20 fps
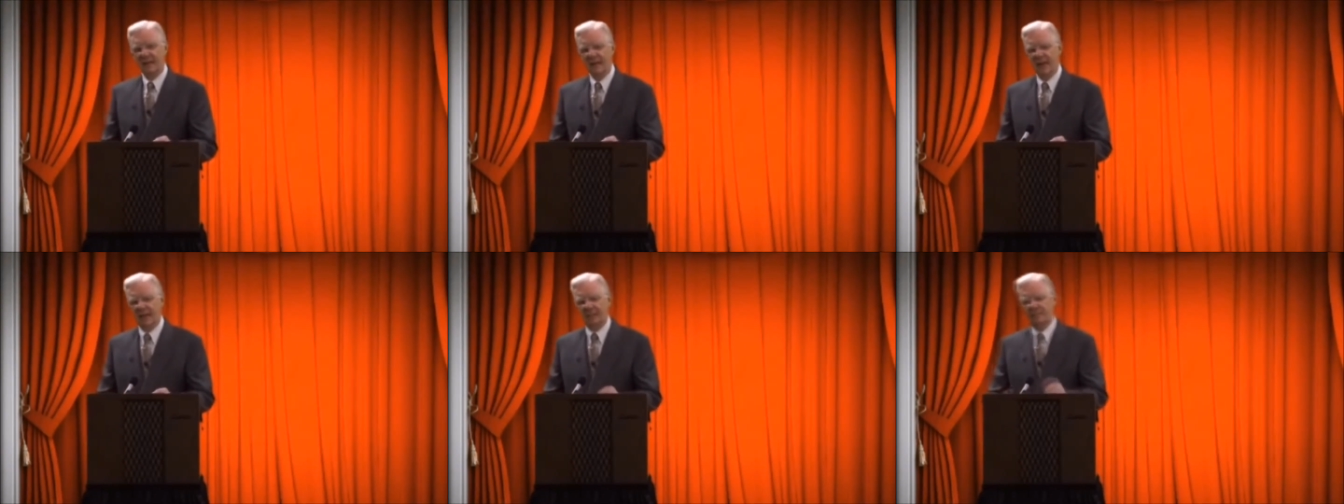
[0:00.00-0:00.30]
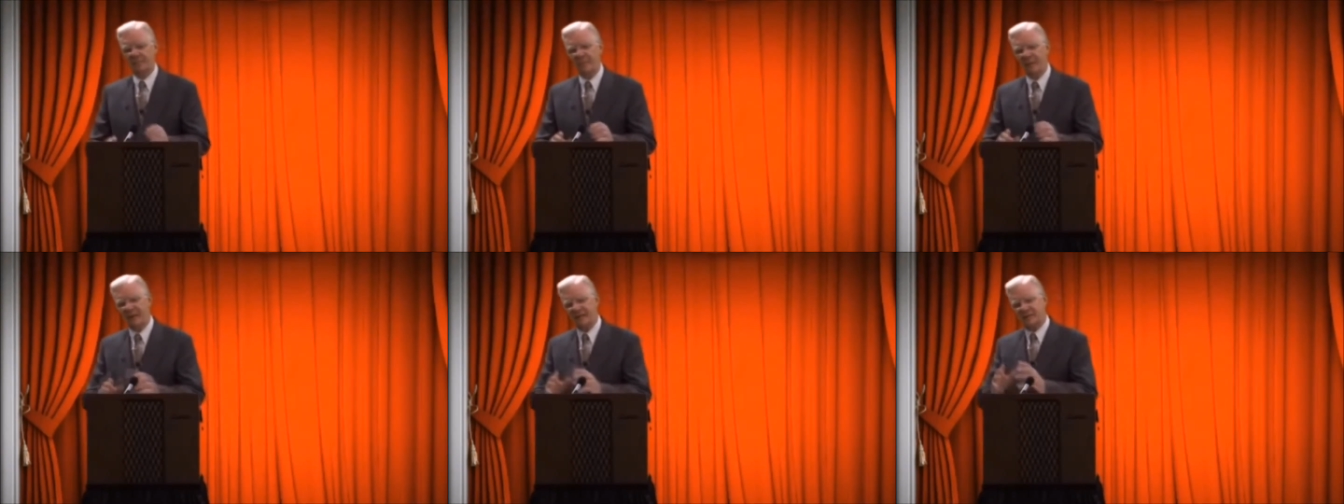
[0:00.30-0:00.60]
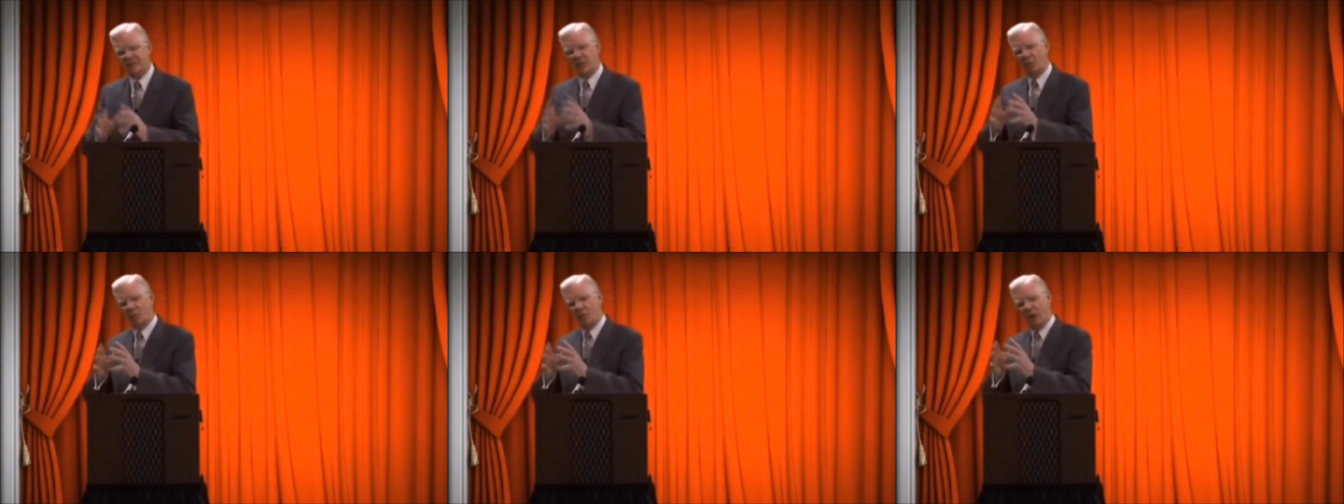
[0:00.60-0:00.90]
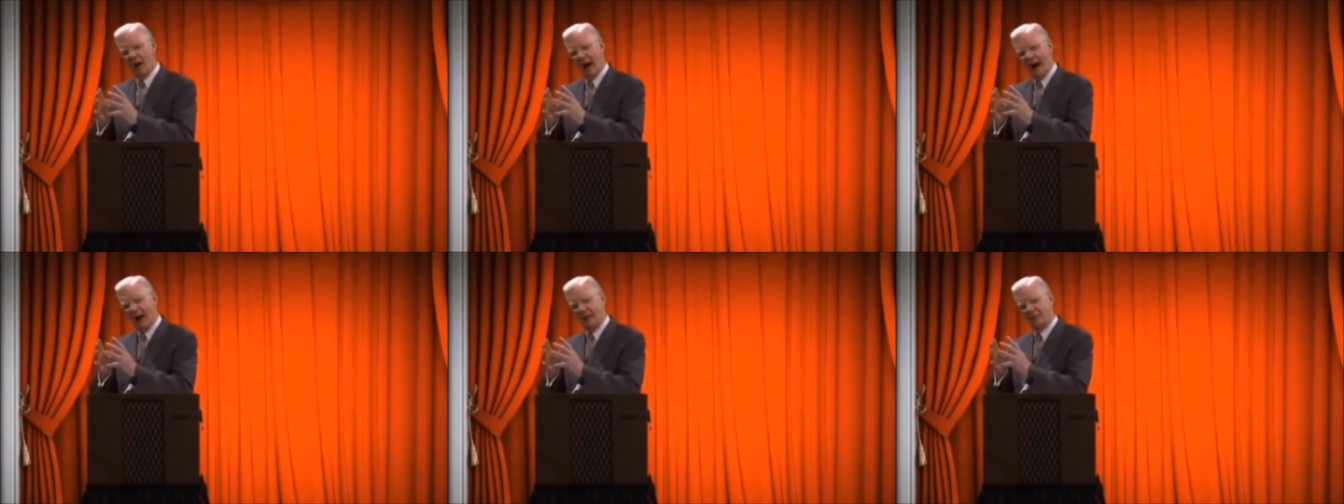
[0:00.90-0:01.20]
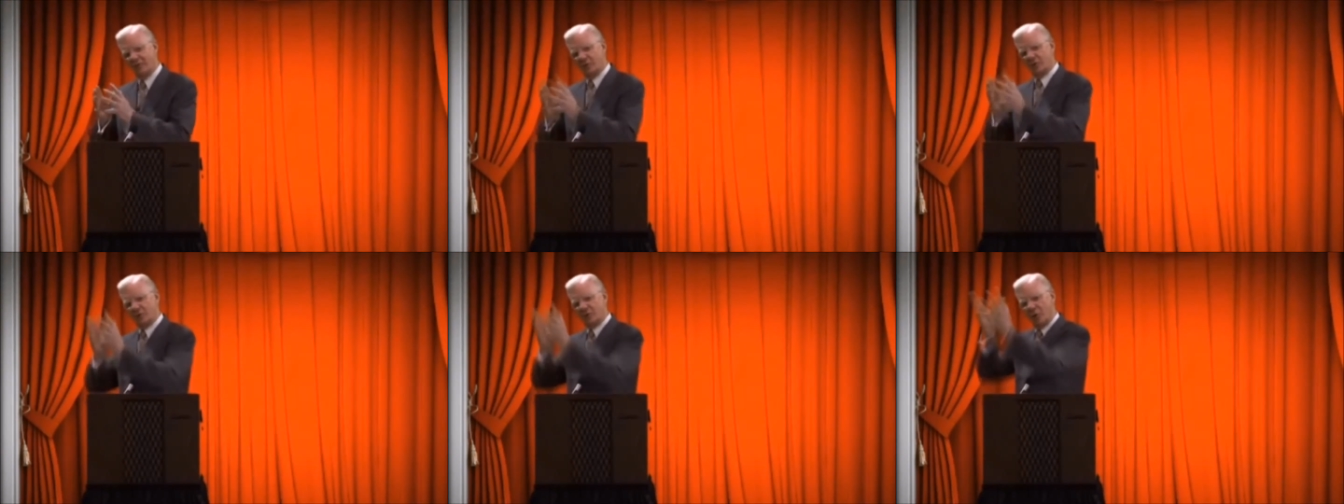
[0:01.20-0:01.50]
It means that we're
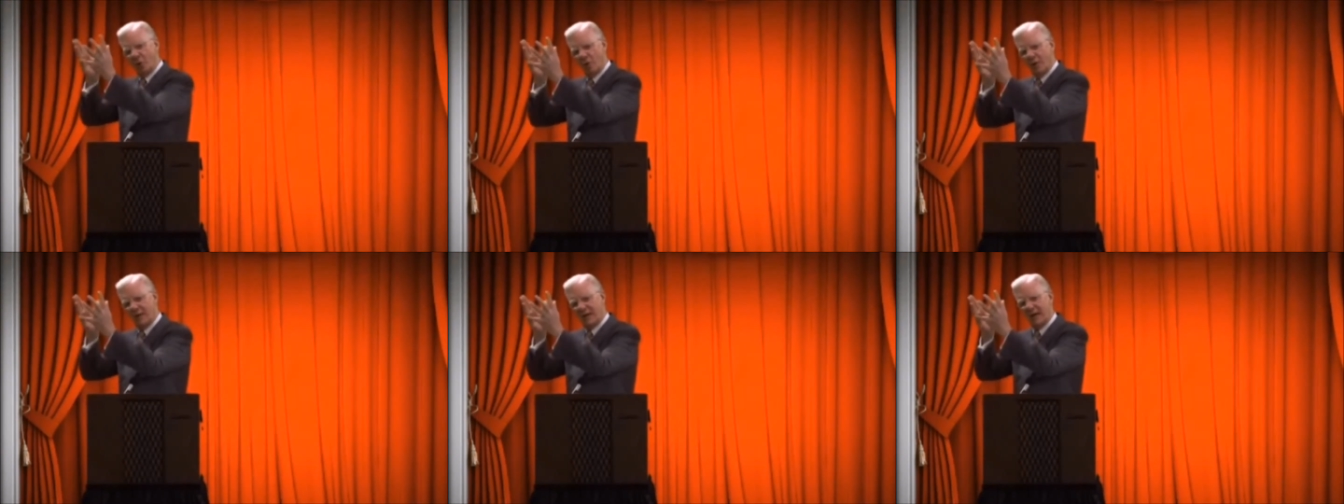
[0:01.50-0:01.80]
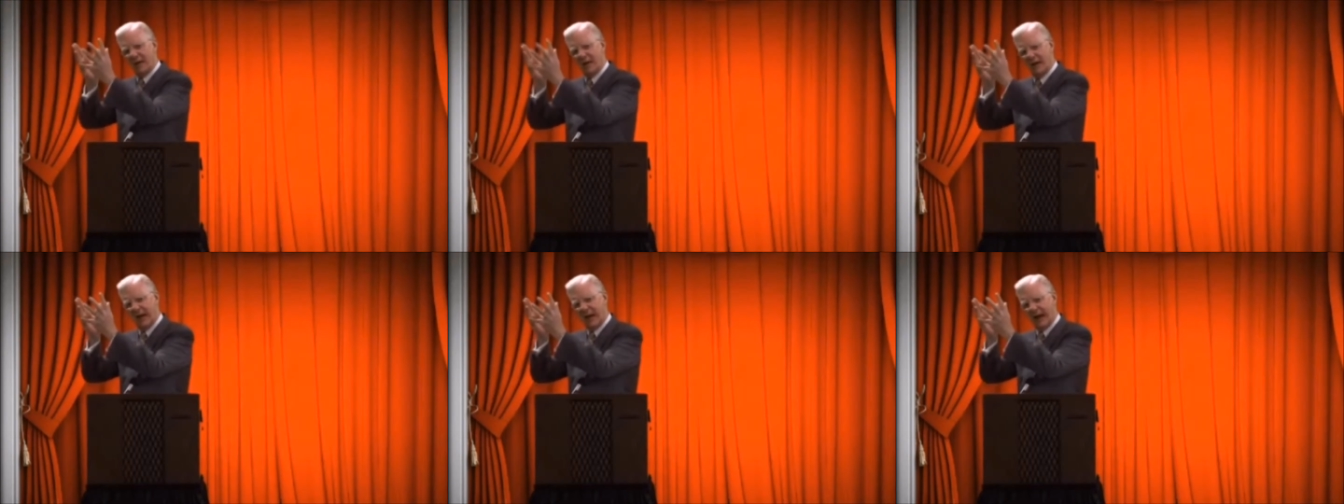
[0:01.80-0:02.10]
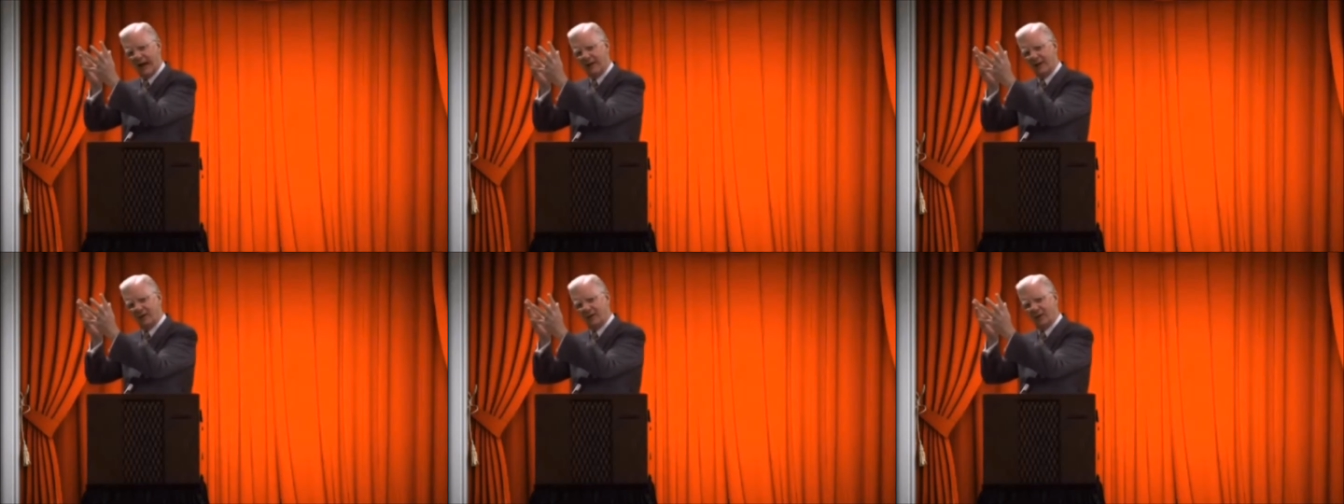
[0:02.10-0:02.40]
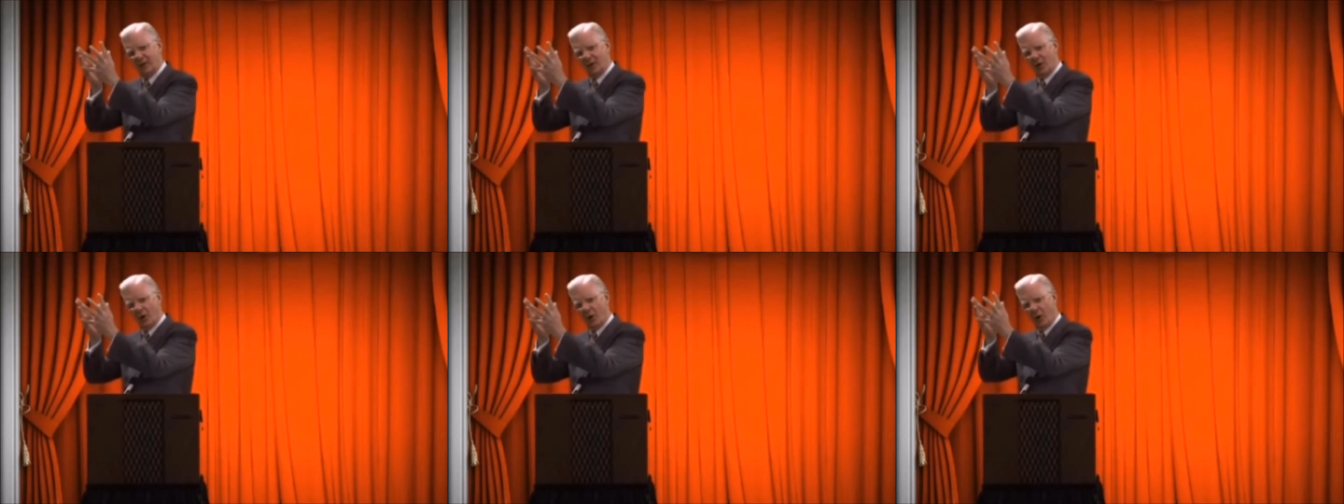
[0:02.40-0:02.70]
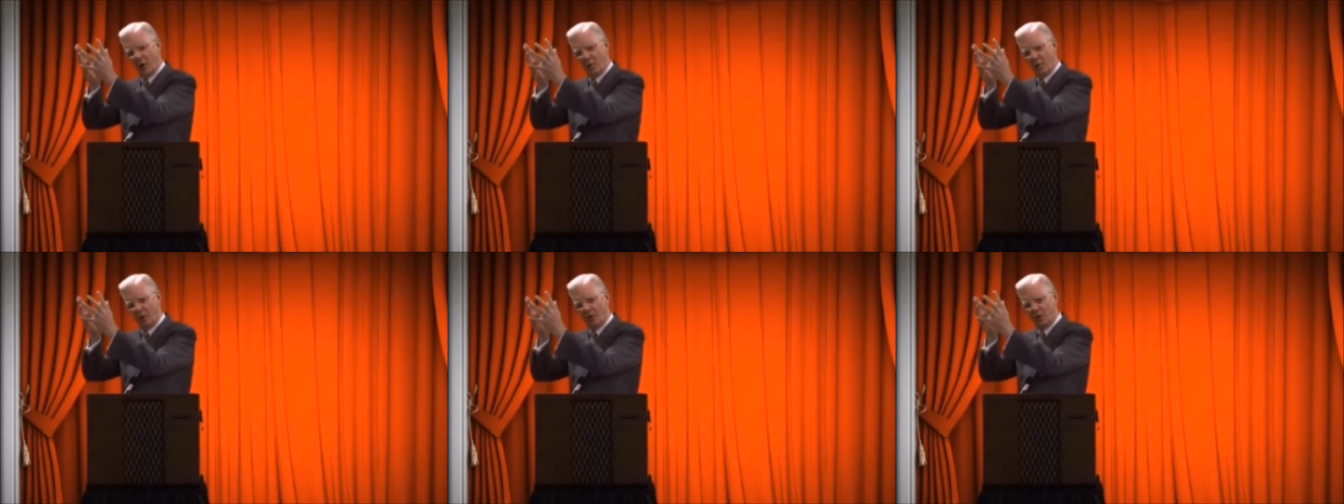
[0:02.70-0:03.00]
either going ahead
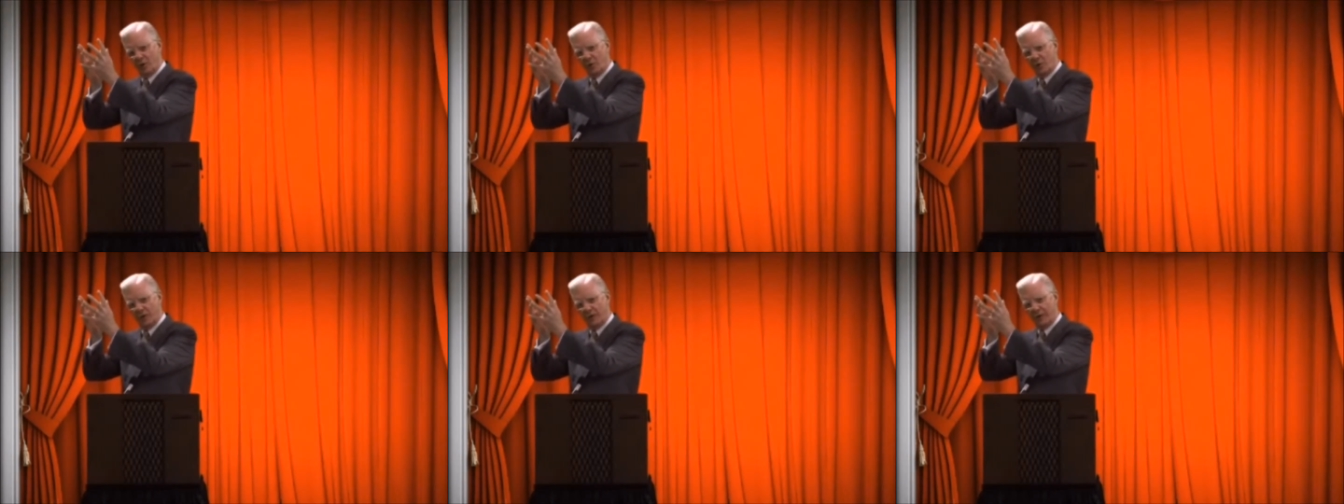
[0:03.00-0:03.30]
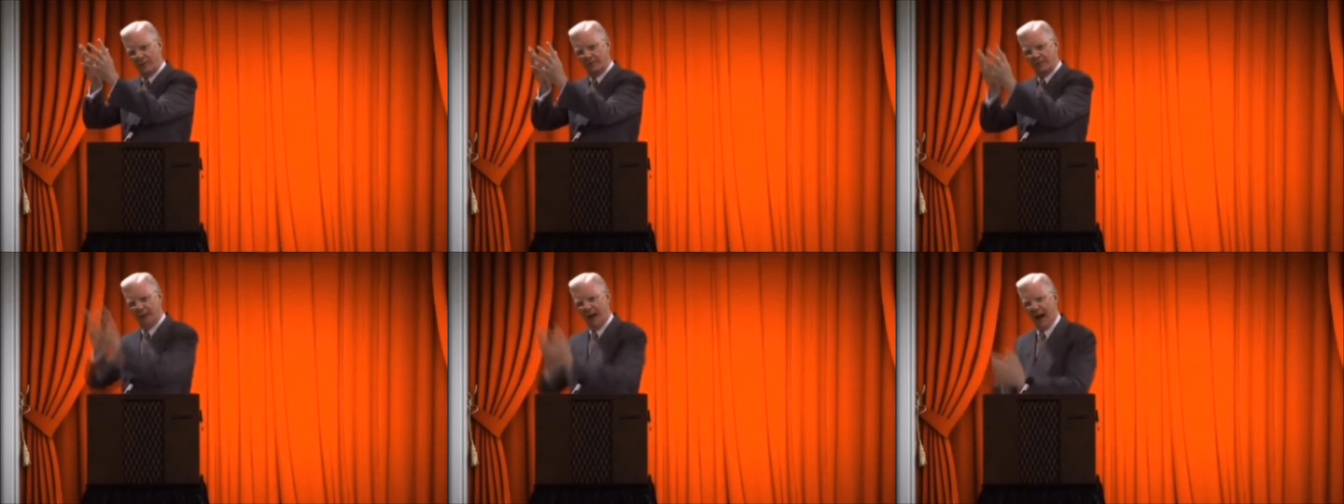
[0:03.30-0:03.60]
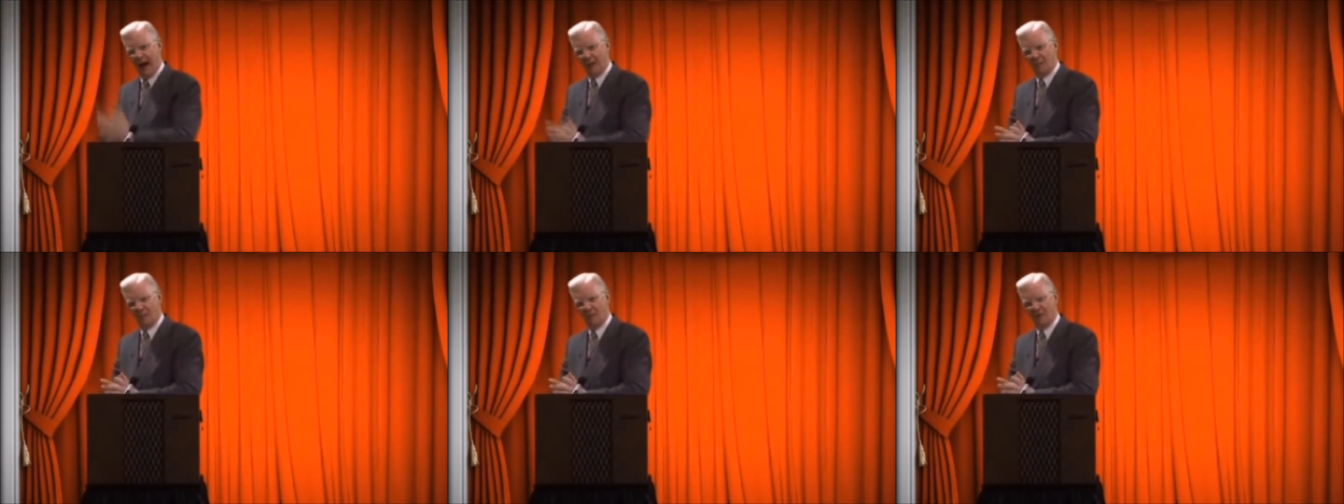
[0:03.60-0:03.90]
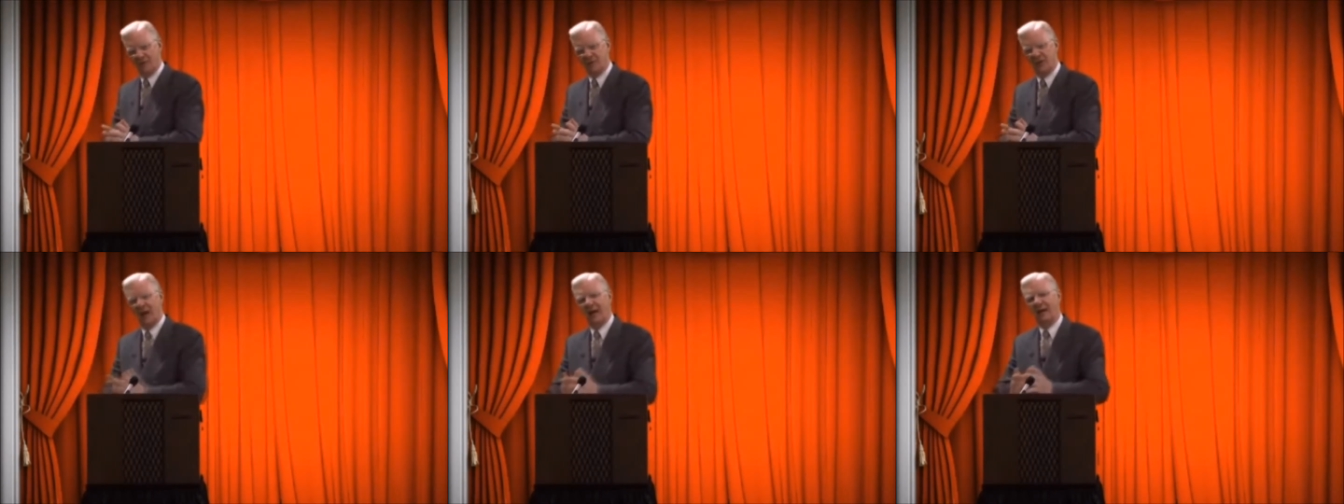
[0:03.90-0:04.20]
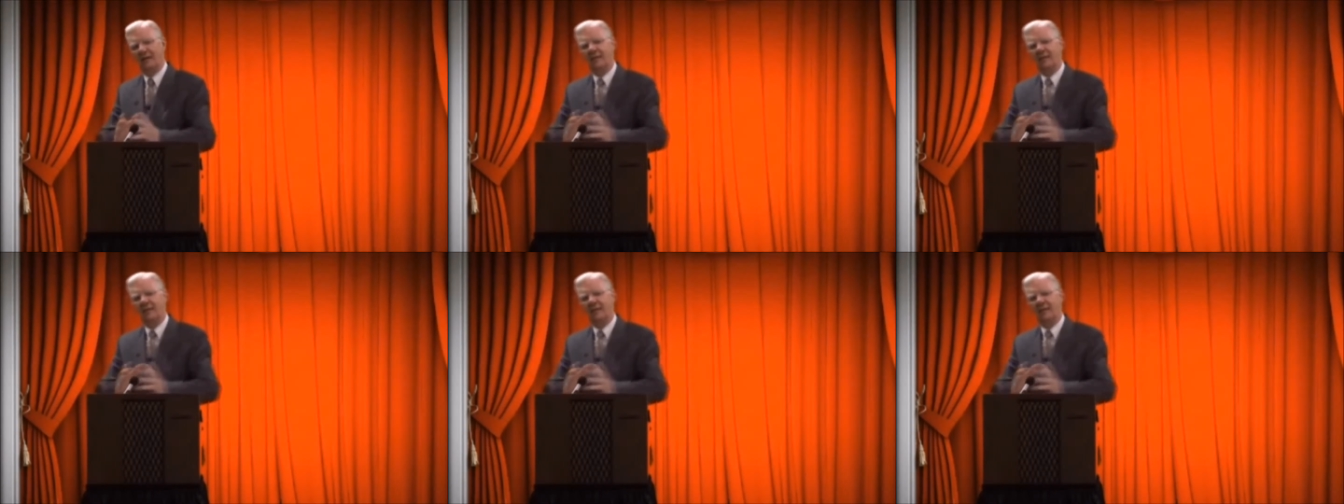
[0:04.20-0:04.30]
or we're going backwards